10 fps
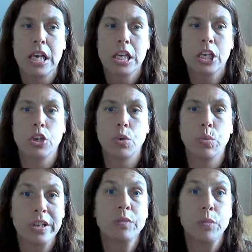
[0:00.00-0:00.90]
You know,
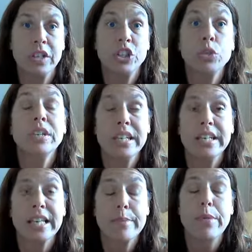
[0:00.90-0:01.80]
we we do need to
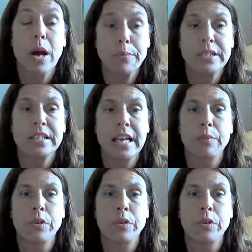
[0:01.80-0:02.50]
keep up to date.